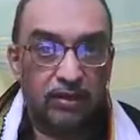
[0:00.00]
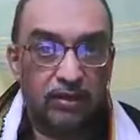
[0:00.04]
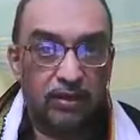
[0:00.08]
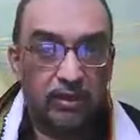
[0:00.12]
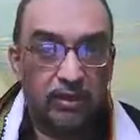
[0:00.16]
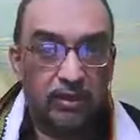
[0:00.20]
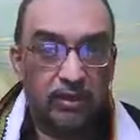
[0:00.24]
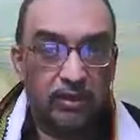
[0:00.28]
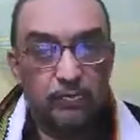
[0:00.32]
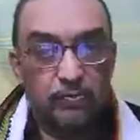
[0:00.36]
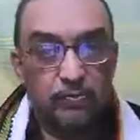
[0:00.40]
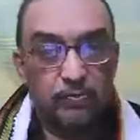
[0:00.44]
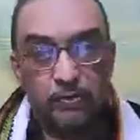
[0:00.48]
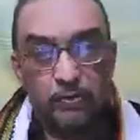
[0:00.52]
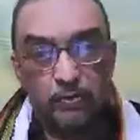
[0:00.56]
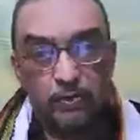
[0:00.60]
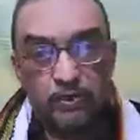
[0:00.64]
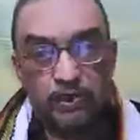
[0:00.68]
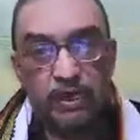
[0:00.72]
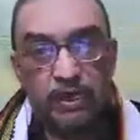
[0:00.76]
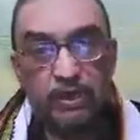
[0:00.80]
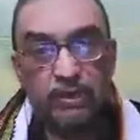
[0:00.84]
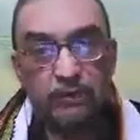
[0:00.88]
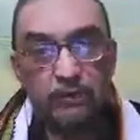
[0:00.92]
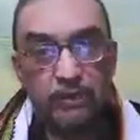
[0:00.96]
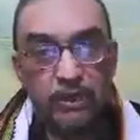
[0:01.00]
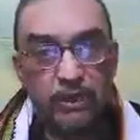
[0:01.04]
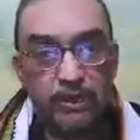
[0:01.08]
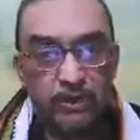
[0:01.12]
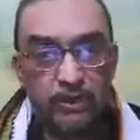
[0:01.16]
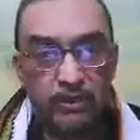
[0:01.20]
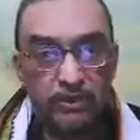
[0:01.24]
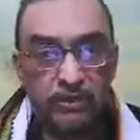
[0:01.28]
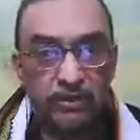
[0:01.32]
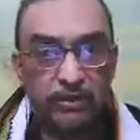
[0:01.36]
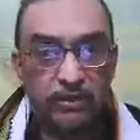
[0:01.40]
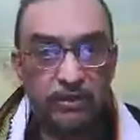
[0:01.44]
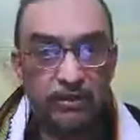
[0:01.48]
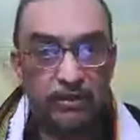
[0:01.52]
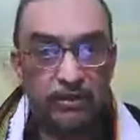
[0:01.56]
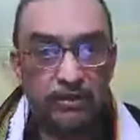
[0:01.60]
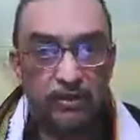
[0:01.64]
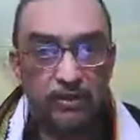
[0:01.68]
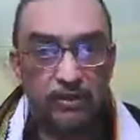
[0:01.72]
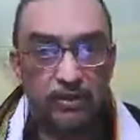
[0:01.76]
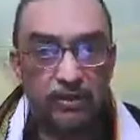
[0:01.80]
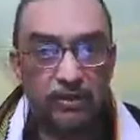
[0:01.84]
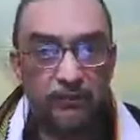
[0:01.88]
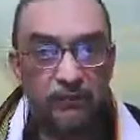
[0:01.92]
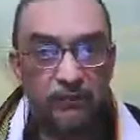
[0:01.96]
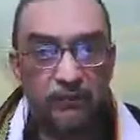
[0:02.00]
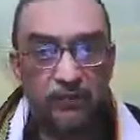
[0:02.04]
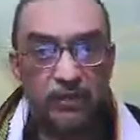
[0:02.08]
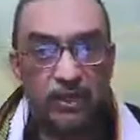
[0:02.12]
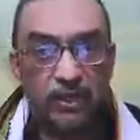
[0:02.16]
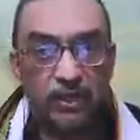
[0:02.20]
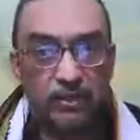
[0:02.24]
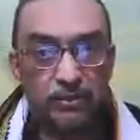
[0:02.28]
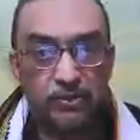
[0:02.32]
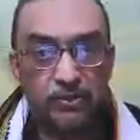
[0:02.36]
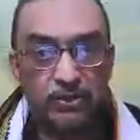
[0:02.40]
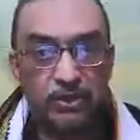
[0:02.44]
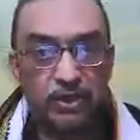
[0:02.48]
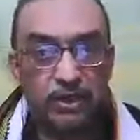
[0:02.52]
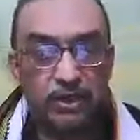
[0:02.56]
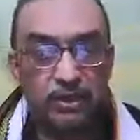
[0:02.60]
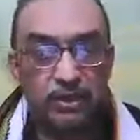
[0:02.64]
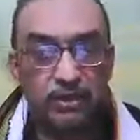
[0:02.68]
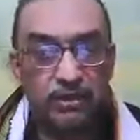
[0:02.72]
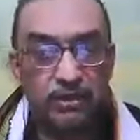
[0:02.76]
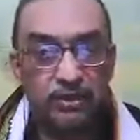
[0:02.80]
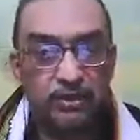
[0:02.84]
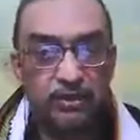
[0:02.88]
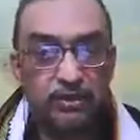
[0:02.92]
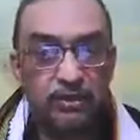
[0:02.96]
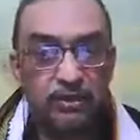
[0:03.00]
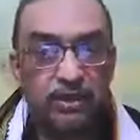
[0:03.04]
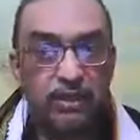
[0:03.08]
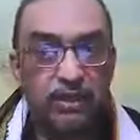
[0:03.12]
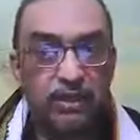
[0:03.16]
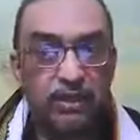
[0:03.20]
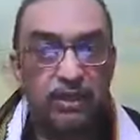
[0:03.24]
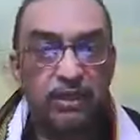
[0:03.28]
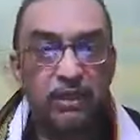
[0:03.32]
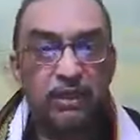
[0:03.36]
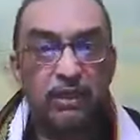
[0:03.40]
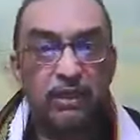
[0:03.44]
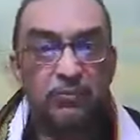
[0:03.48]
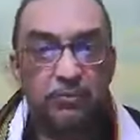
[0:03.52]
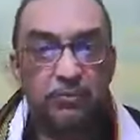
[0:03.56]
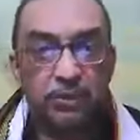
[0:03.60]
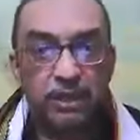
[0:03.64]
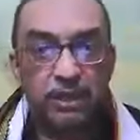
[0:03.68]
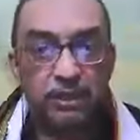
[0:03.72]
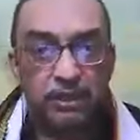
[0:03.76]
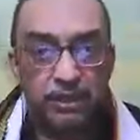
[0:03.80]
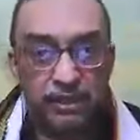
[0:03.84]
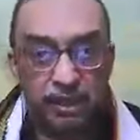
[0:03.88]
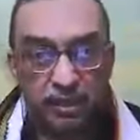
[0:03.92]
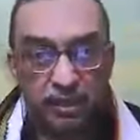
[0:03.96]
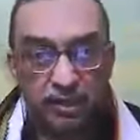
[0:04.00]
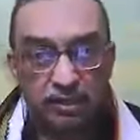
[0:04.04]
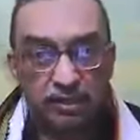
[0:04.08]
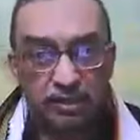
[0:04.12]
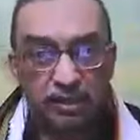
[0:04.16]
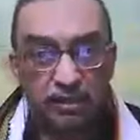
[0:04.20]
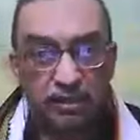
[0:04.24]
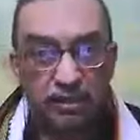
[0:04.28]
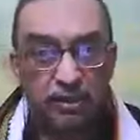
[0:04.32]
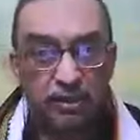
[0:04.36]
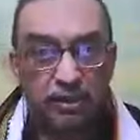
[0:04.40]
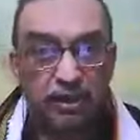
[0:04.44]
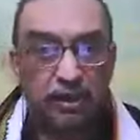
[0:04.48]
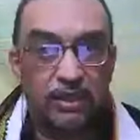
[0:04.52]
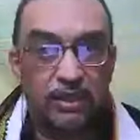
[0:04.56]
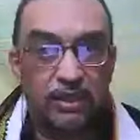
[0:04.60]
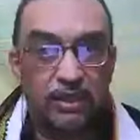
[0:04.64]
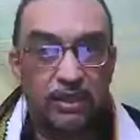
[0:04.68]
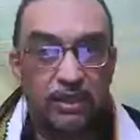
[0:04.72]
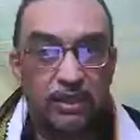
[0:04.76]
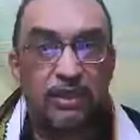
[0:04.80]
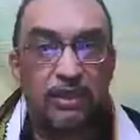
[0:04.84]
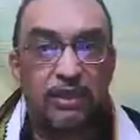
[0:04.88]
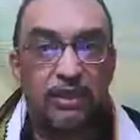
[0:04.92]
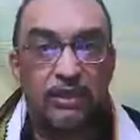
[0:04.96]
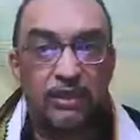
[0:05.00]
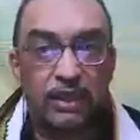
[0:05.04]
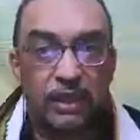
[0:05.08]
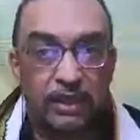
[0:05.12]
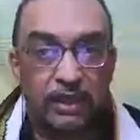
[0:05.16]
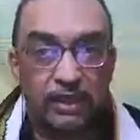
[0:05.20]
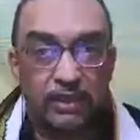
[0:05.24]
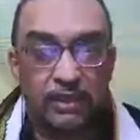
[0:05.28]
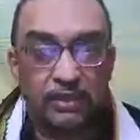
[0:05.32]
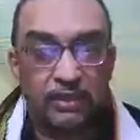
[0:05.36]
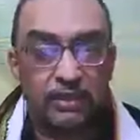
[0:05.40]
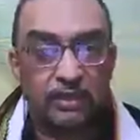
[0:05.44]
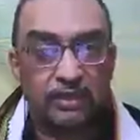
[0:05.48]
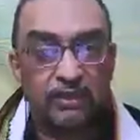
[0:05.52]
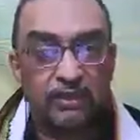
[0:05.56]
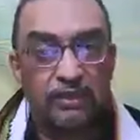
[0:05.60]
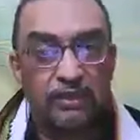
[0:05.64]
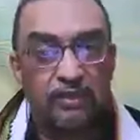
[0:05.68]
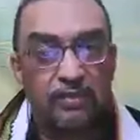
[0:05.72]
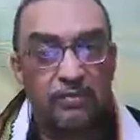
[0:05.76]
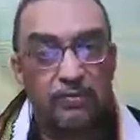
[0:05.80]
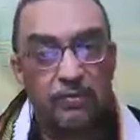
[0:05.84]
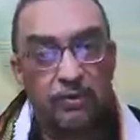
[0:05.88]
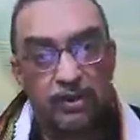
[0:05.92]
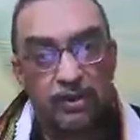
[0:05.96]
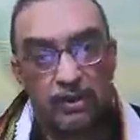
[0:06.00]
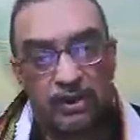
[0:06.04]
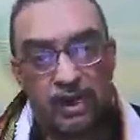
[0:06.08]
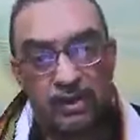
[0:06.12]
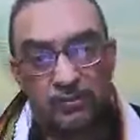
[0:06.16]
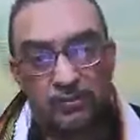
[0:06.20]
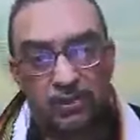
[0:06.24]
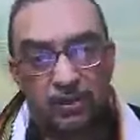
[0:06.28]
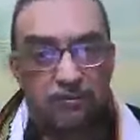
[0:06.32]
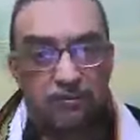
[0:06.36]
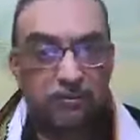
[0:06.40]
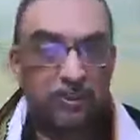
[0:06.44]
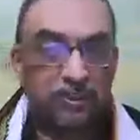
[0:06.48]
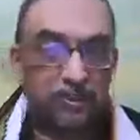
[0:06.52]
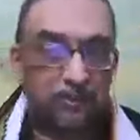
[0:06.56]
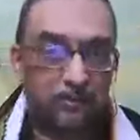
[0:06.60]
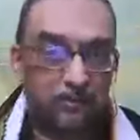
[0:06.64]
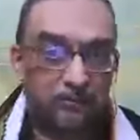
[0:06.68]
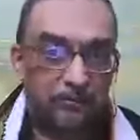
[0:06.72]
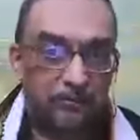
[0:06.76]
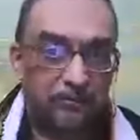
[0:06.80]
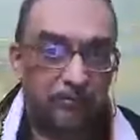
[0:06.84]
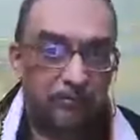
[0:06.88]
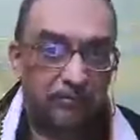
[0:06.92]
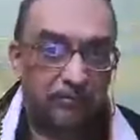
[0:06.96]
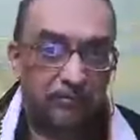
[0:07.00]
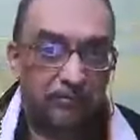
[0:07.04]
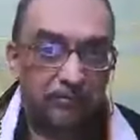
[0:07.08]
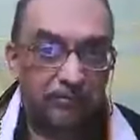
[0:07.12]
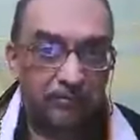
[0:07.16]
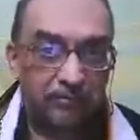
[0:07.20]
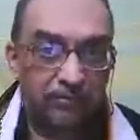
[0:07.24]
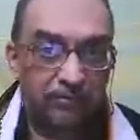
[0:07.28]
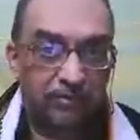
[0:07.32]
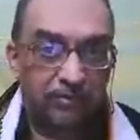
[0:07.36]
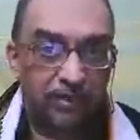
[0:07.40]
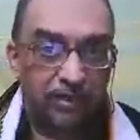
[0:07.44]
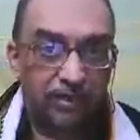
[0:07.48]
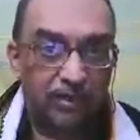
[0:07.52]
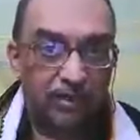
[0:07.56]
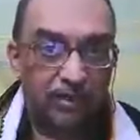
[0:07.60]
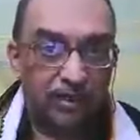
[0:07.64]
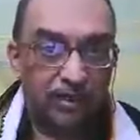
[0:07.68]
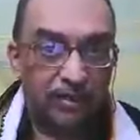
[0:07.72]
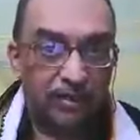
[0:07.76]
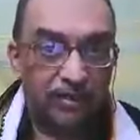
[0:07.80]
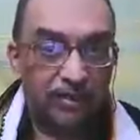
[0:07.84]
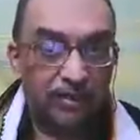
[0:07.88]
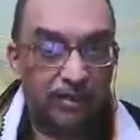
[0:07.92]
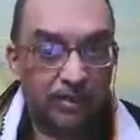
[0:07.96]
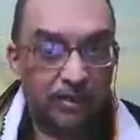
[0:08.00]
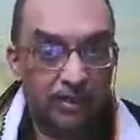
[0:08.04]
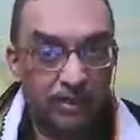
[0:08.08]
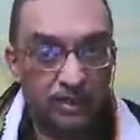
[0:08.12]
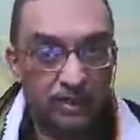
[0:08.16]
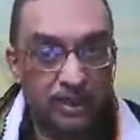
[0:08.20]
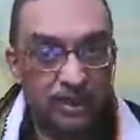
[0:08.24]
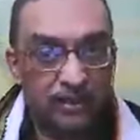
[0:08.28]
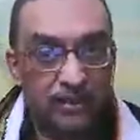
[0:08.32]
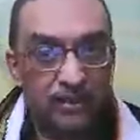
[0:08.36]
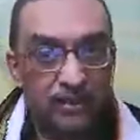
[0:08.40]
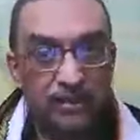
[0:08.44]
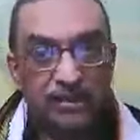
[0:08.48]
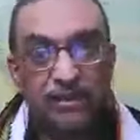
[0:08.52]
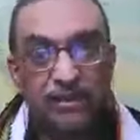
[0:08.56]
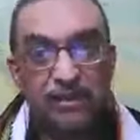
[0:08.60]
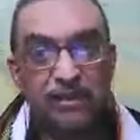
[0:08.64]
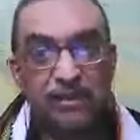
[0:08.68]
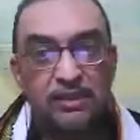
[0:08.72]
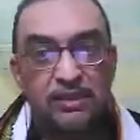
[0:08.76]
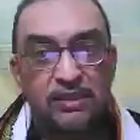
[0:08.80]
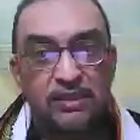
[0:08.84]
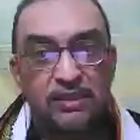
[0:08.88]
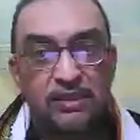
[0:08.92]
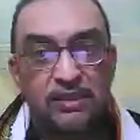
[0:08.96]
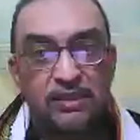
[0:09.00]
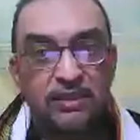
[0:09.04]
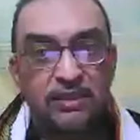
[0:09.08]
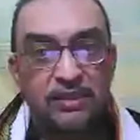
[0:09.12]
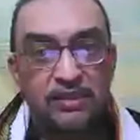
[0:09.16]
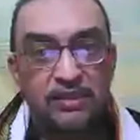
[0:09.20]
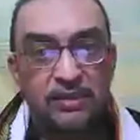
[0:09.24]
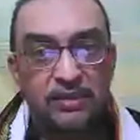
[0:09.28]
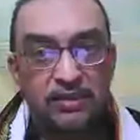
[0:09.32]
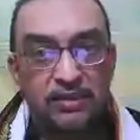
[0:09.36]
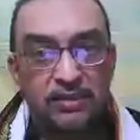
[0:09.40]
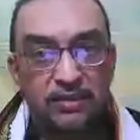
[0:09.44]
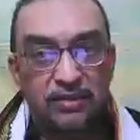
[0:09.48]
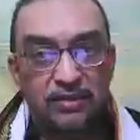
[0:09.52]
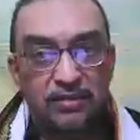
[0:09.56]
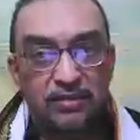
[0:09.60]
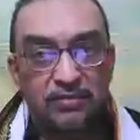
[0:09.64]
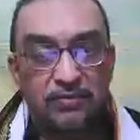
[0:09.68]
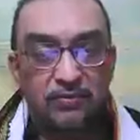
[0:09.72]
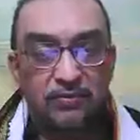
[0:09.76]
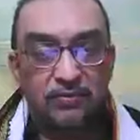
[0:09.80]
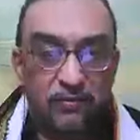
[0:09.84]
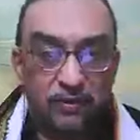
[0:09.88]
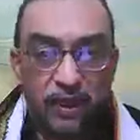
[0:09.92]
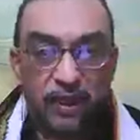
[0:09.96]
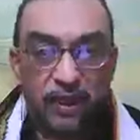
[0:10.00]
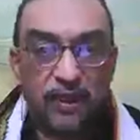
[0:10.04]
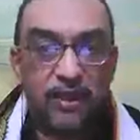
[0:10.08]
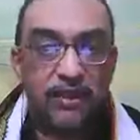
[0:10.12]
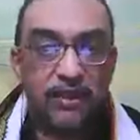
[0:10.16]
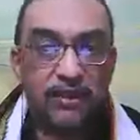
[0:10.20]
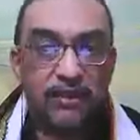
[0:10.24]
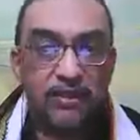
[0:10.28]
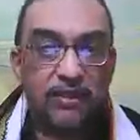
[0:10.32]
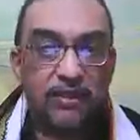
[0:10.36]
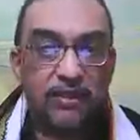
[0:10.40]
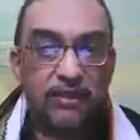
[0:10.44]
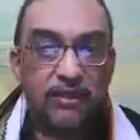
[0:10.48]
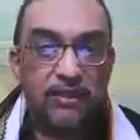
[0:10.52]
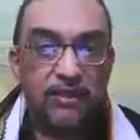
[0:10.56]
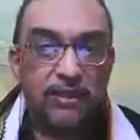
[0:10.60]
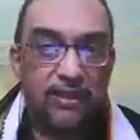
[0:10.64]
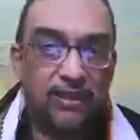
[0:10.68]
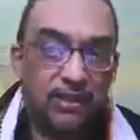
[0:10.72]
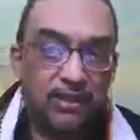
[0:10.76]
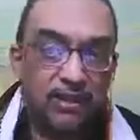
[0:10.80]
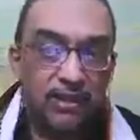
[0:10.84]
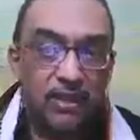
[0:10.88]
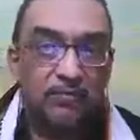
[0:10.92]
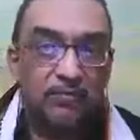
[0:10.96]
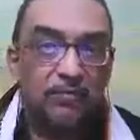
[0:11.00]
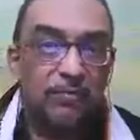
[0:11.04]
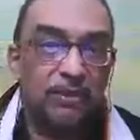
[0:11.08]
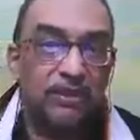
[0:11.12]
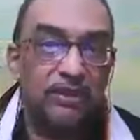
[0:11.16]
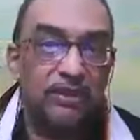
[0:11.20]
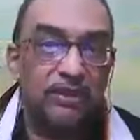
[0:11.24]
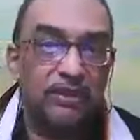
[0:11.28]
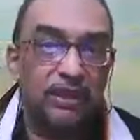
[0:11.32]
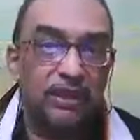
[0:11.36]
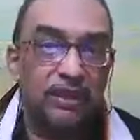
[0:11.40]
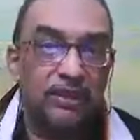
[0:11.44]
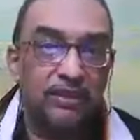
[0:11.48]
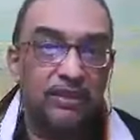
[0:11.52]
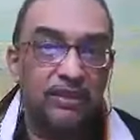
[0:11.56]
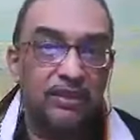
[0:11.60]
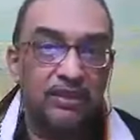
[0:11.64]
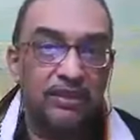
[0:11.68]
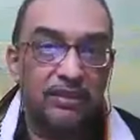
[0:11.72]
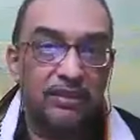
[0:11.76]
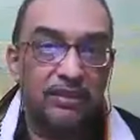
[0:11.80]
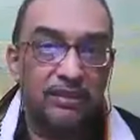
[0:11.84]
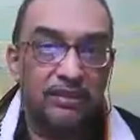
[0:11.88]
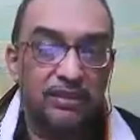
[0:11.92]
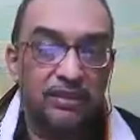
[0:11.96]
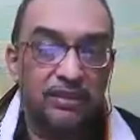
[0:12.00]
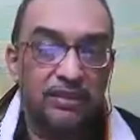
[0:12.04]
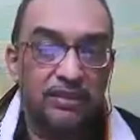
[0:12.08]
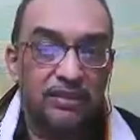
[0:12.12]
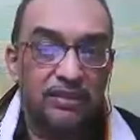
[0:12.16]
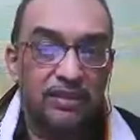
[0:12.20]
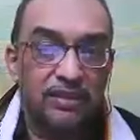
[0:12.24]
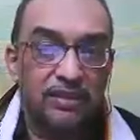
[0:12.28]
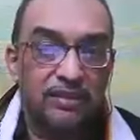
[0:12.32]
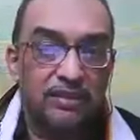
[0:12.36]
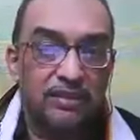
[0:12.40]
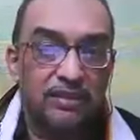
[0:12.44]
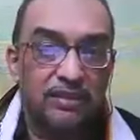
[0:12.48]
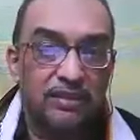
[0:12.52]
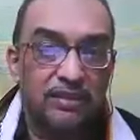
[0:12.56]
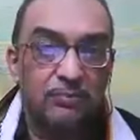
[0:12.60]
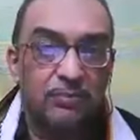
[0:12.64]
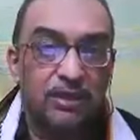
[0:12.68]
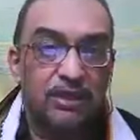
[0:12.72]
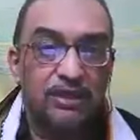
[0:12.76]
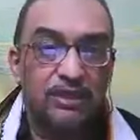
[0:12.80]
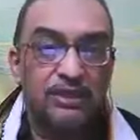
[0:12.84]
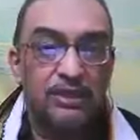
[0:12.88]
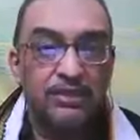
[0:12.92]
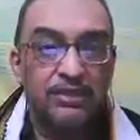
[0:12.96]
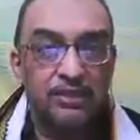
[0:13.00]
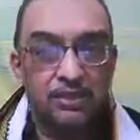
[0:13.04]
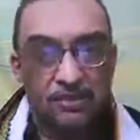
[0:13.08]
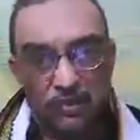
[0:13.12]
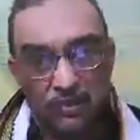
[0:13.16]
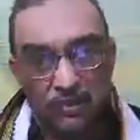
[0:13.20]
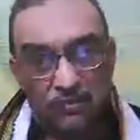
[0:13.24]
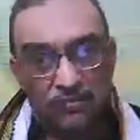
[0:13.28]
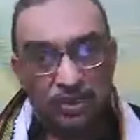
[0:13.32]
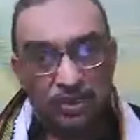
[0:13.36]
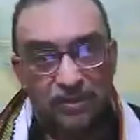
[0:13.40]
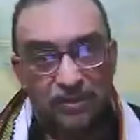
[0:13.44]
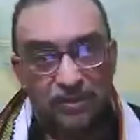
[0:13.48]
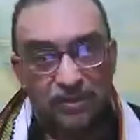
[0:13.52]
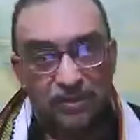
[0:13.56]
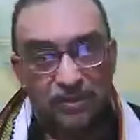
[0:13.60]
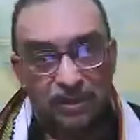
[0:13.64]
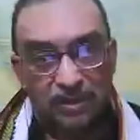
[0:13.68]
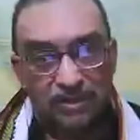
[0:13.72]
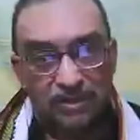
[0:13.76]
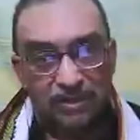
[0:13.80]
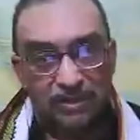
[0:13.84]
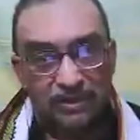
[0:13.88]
is most accurate if you are using the Indian Panchang or Indian calendar for timekeeping. These are the reasons why Indian Panchang is the best of them all.